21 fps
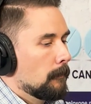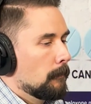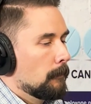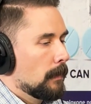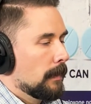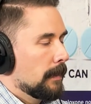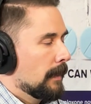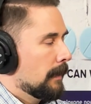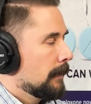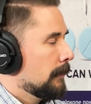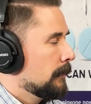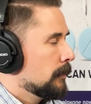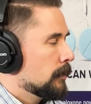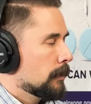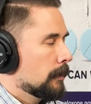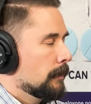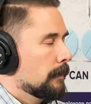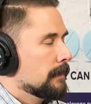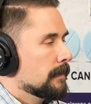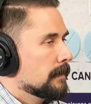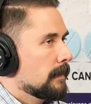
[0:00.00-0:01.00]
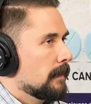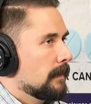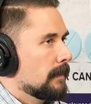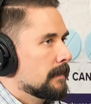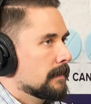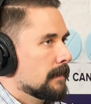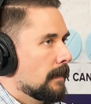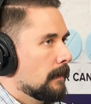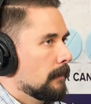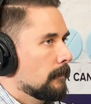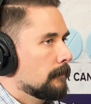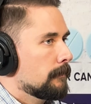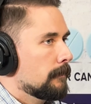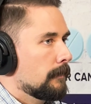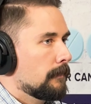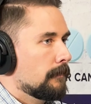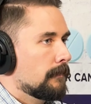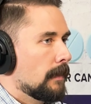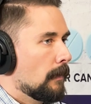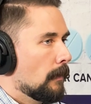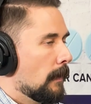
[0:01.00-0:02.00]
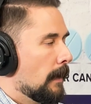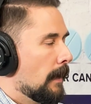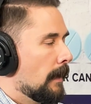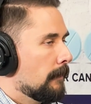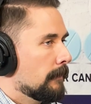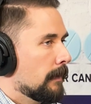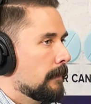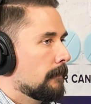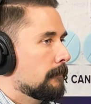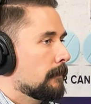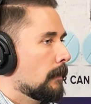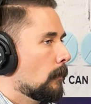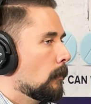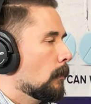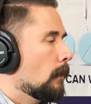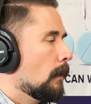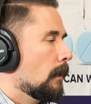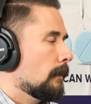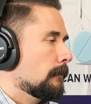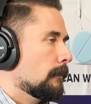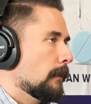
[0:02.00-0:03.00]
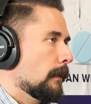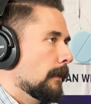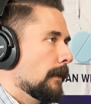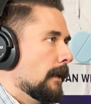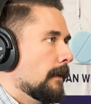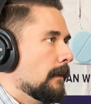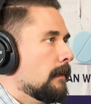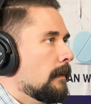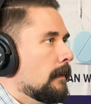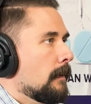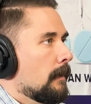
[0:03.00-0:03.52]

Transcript: But yeah, insurance itself, if they don't have that, if they don't qualify for that,